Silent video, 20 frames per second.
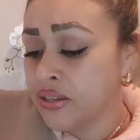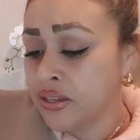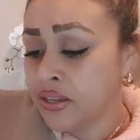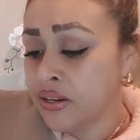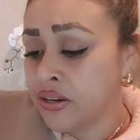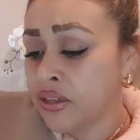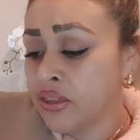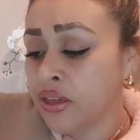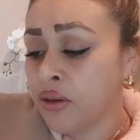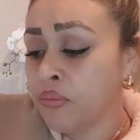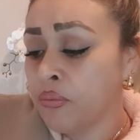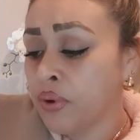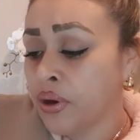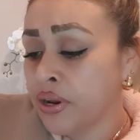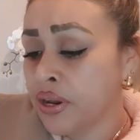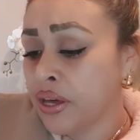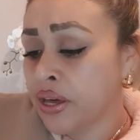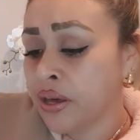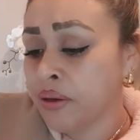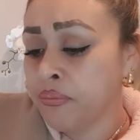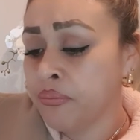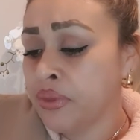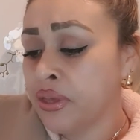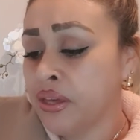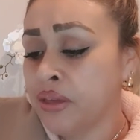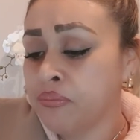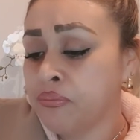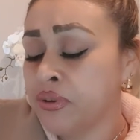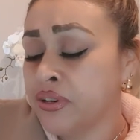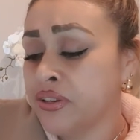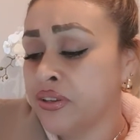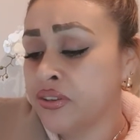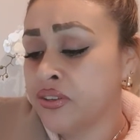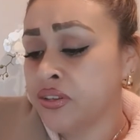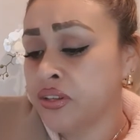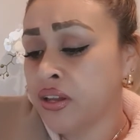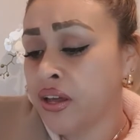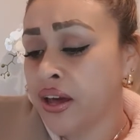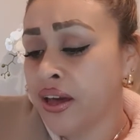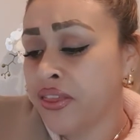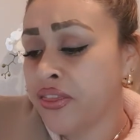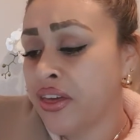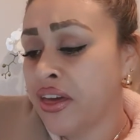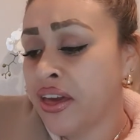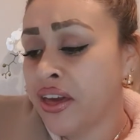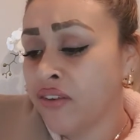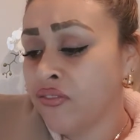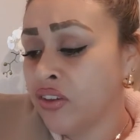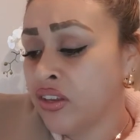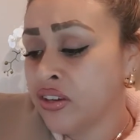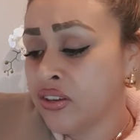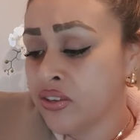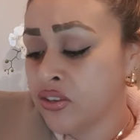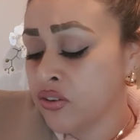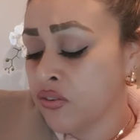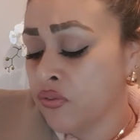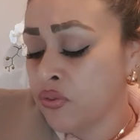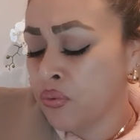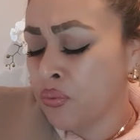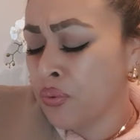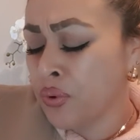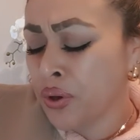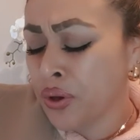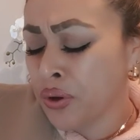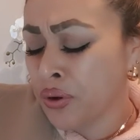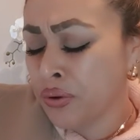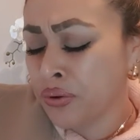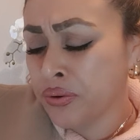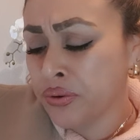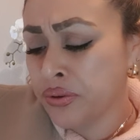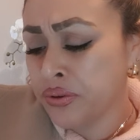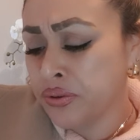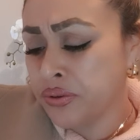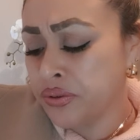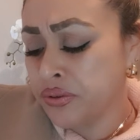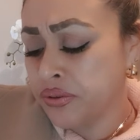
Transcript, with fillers: you know they want to come in but it's like the heaviness of the world